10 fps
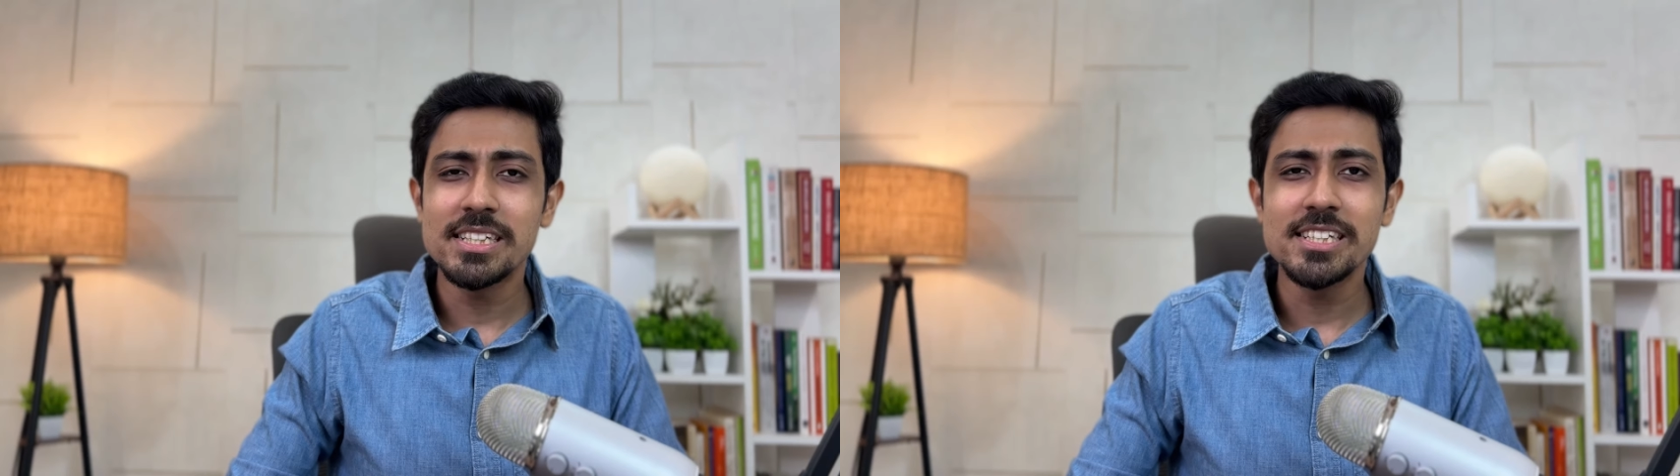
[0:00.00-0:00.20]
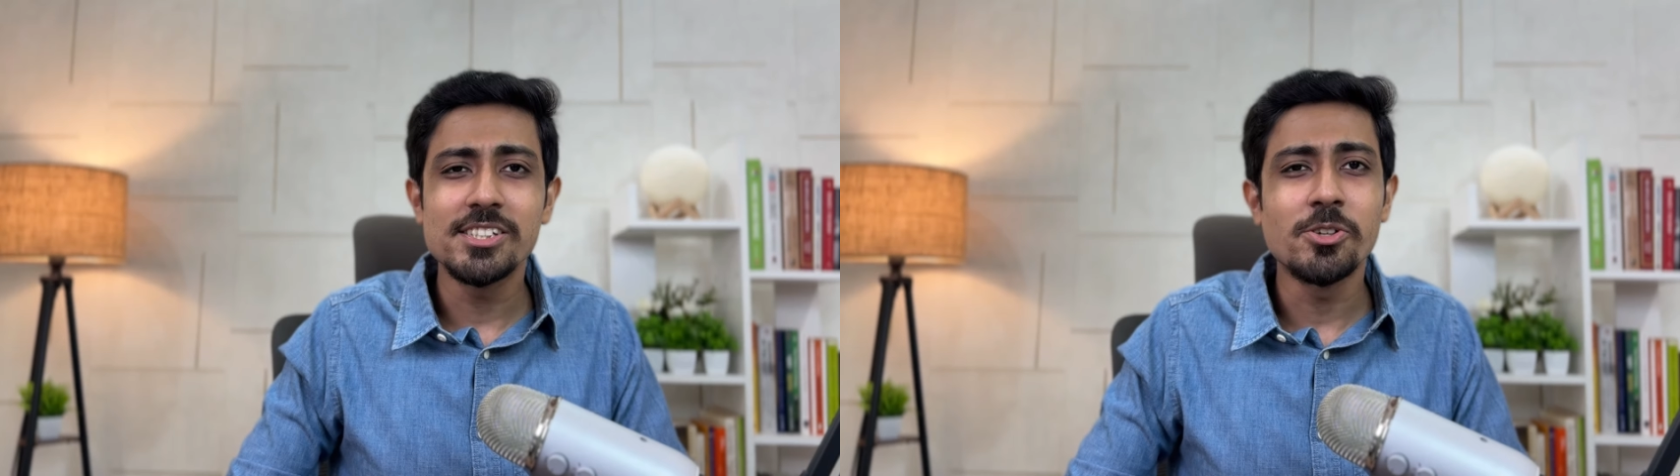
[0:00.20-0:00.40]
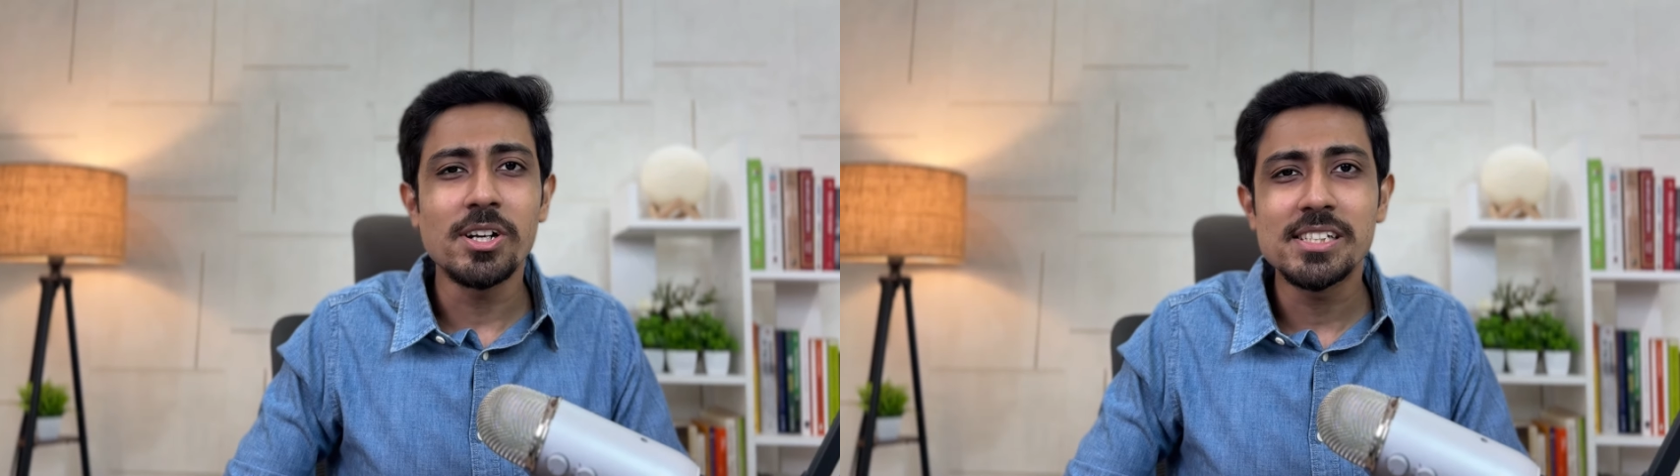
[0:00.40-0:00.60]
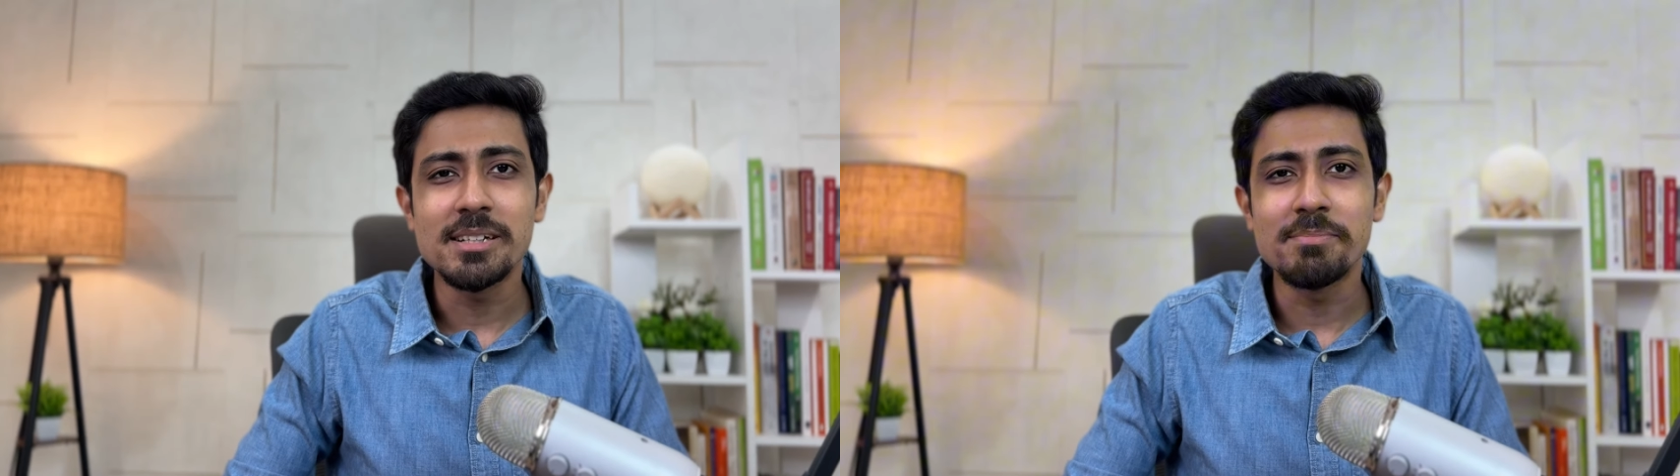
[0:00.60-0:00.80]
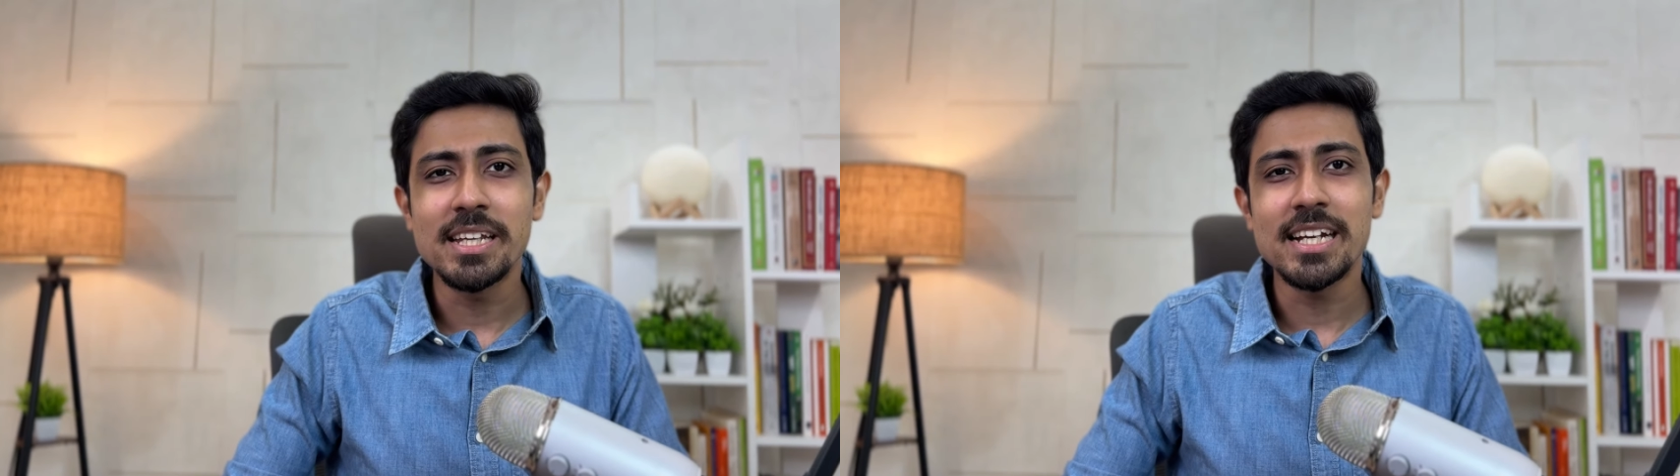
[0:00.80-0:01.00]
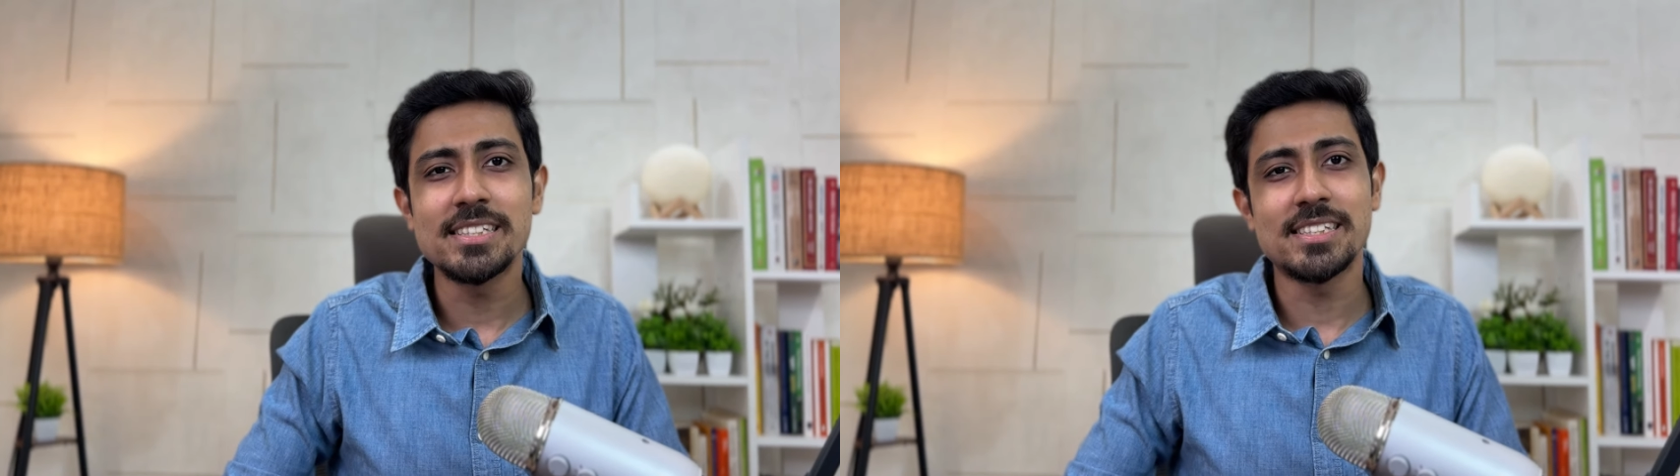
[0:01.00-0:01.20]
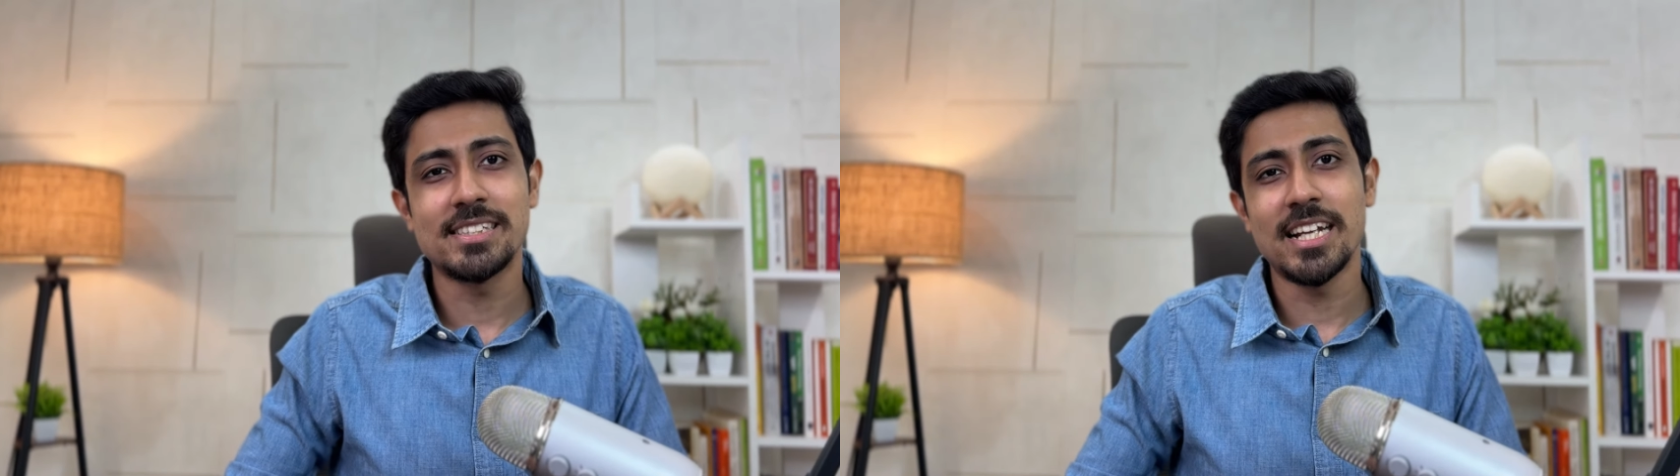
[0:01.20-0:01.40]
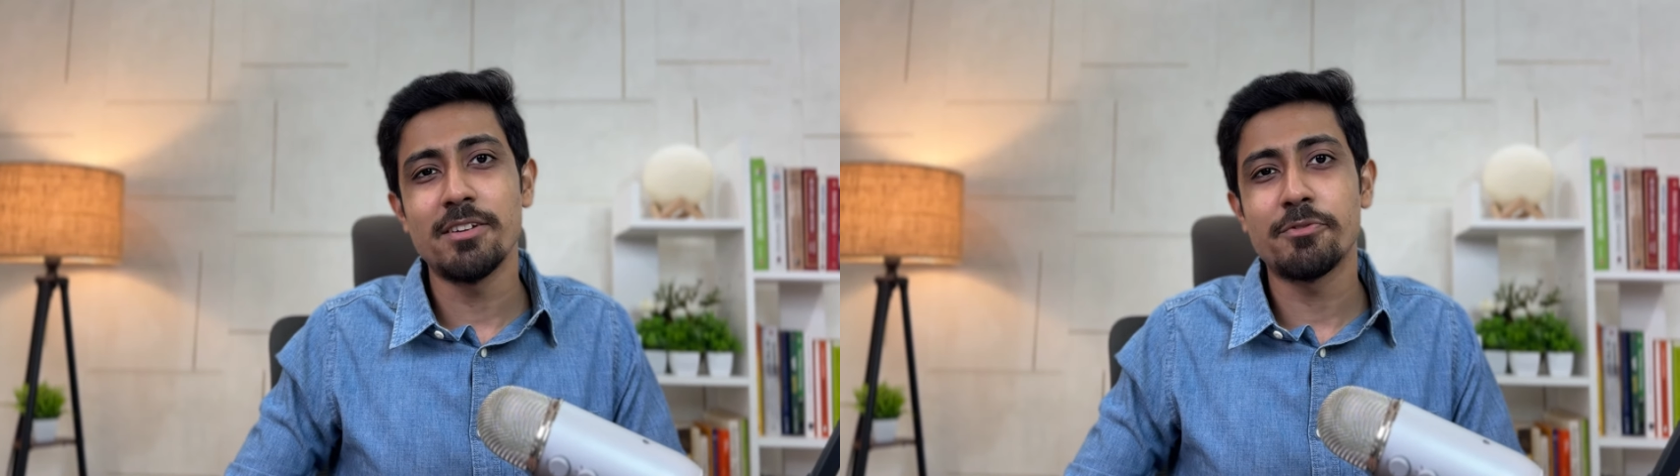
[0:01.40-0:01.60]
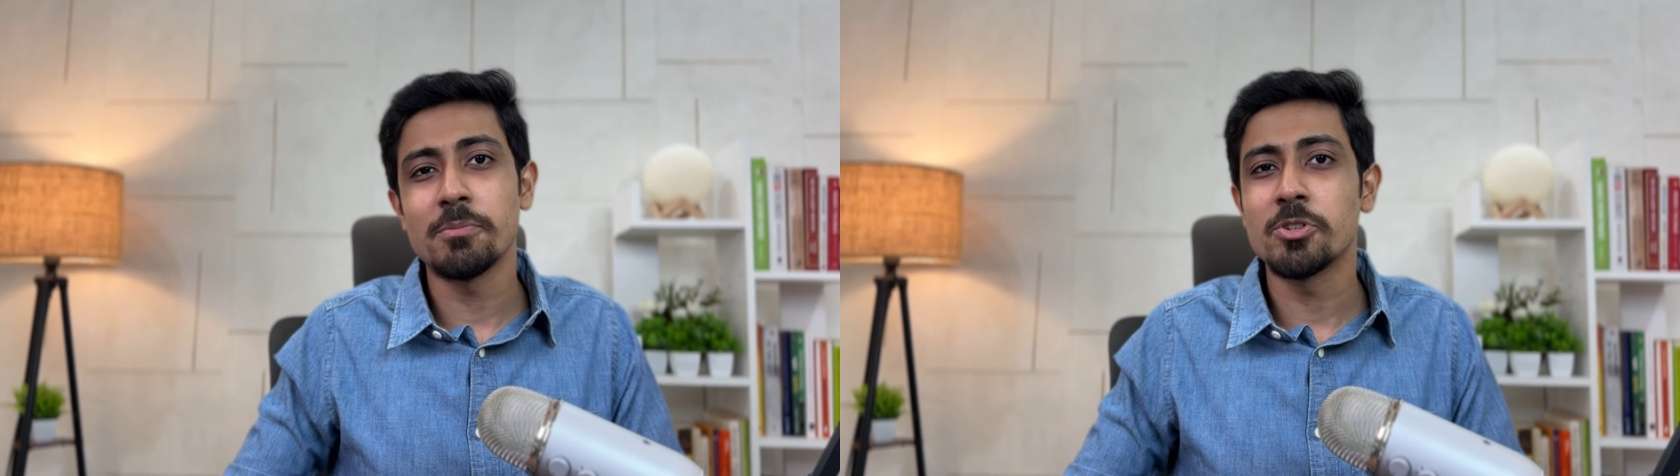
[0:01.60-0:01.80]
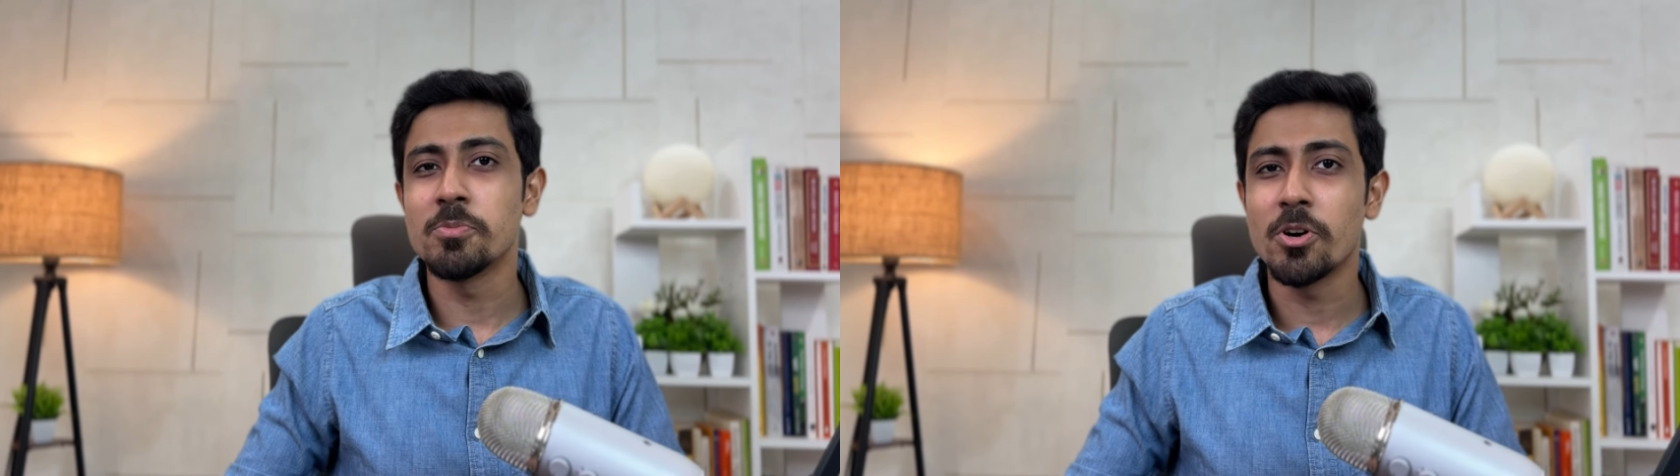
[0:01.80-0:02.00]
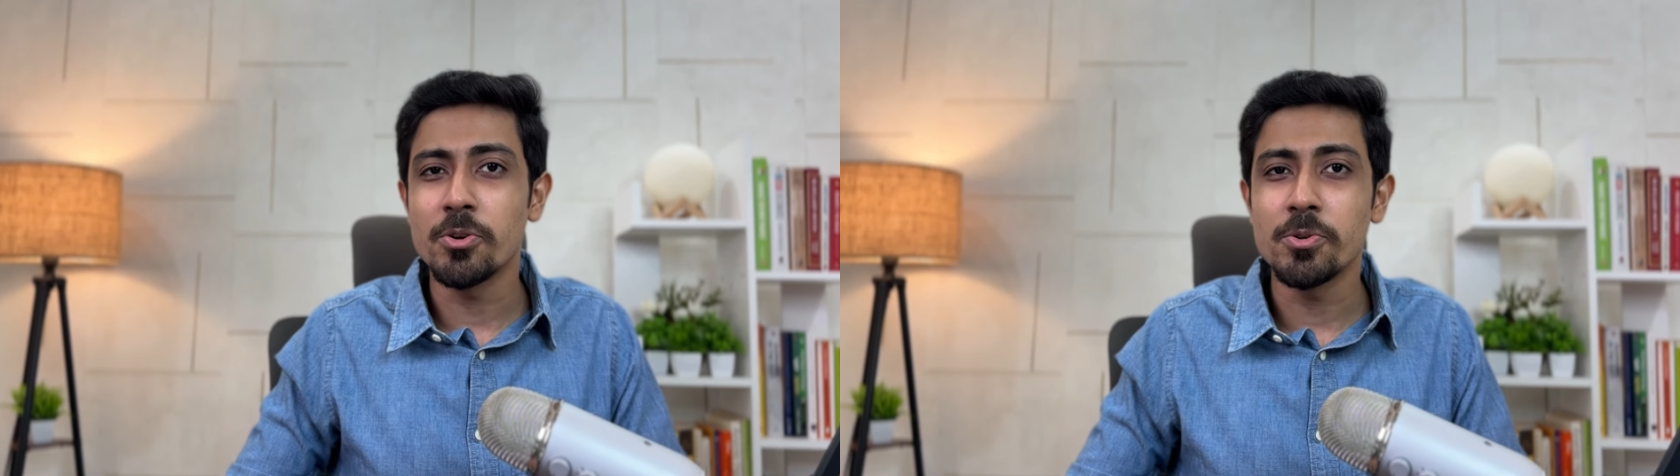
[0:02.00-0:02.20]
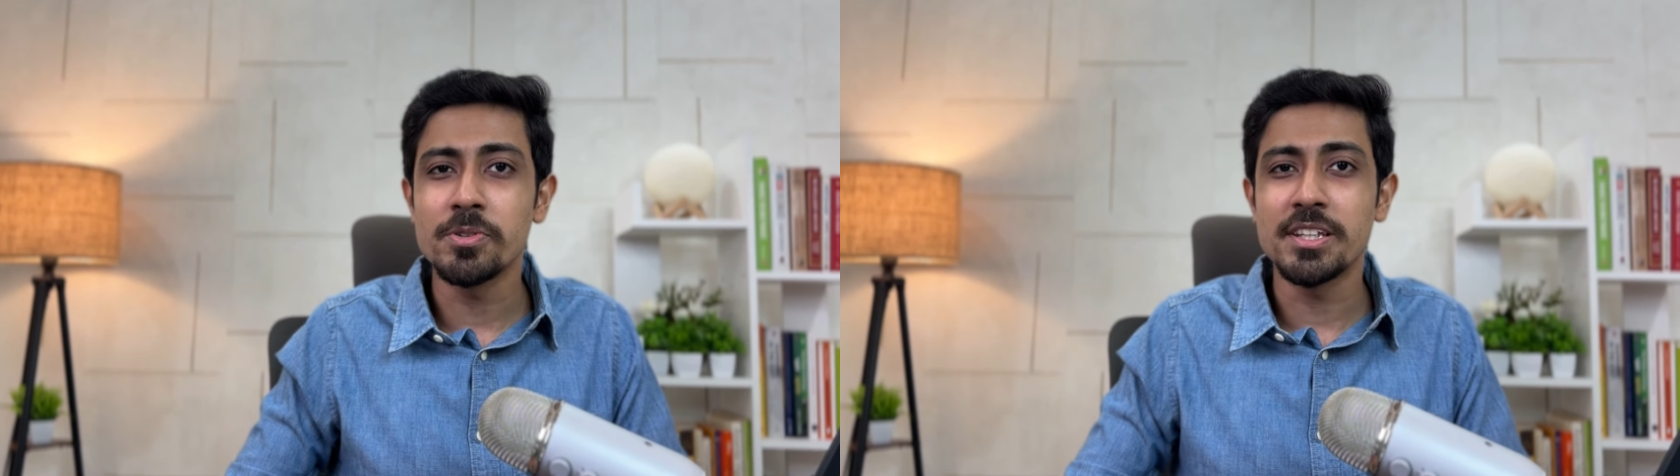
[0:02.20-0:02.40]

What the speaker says: it is not something I just tell from tomorrow,